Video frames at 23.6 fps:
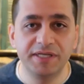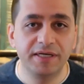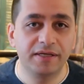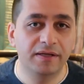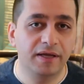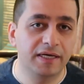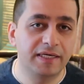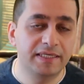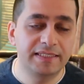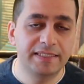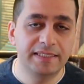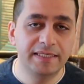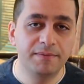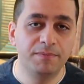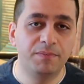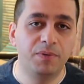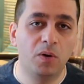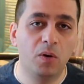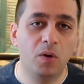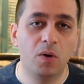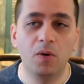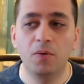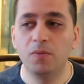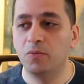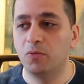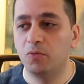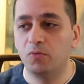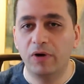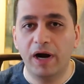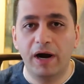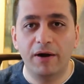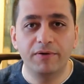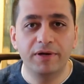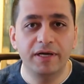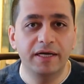using like simple
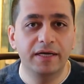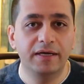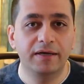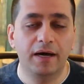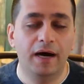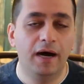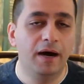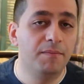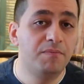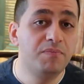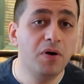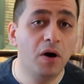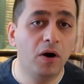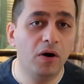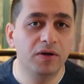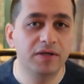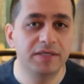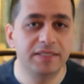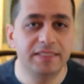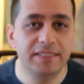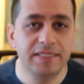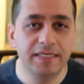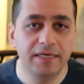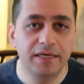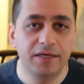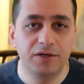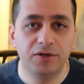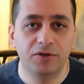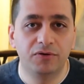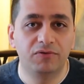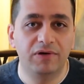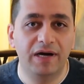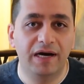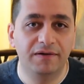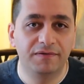routing policy in
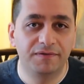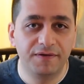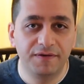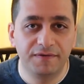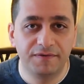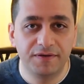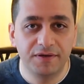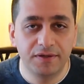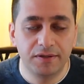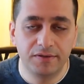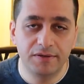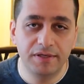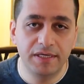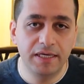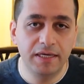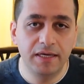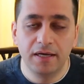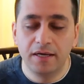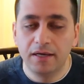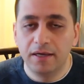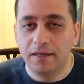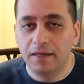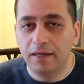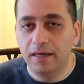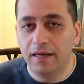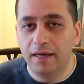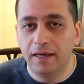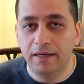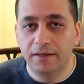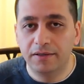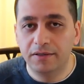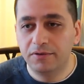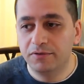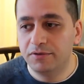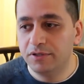your Route 53,
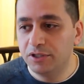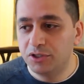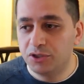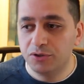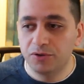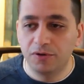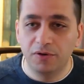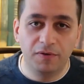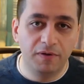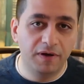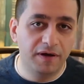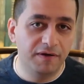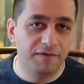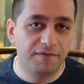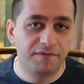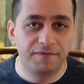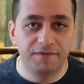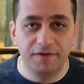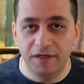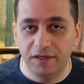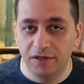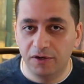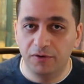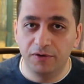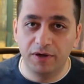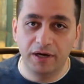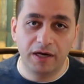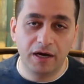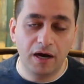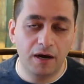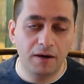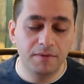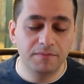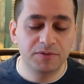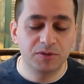and you need to know if
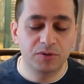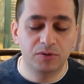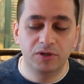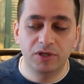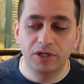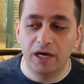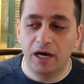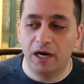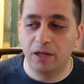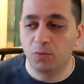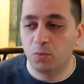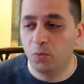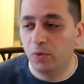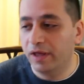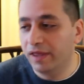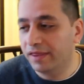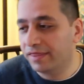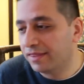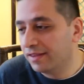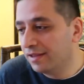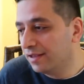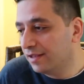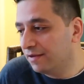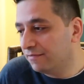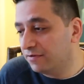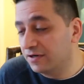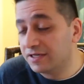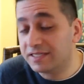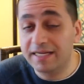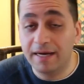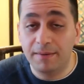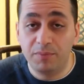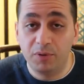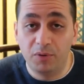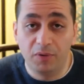it comes or not with, for
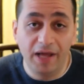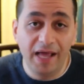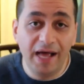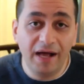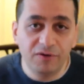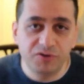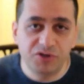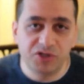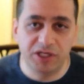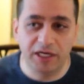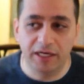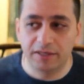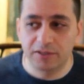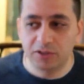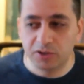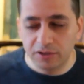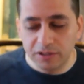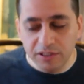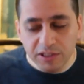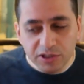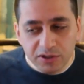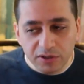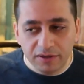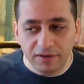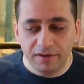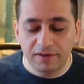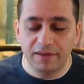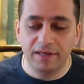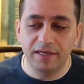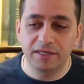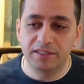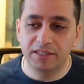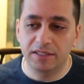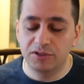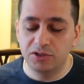example, health check. So these are the
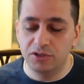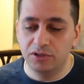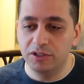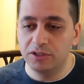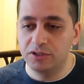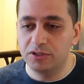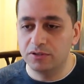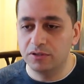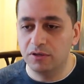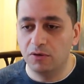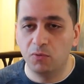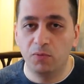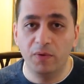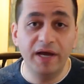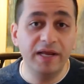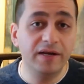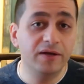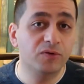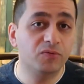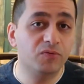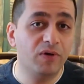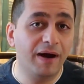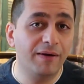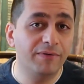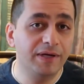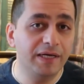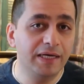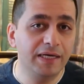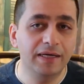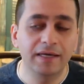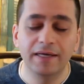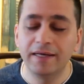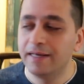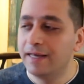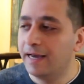things that you need to know: weighted
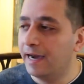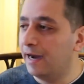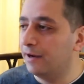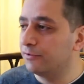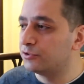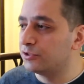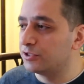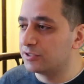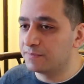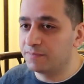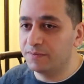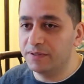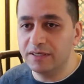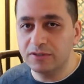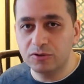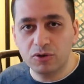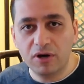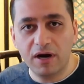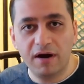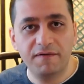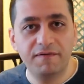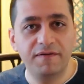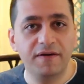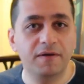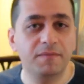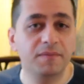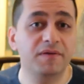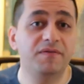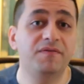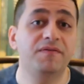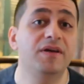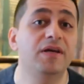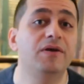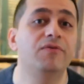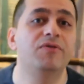routing, how to split traffic
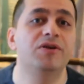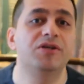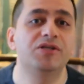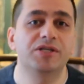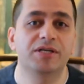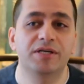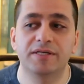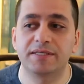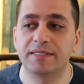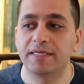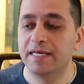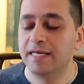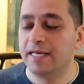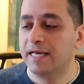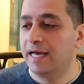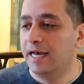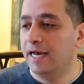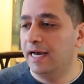between regions,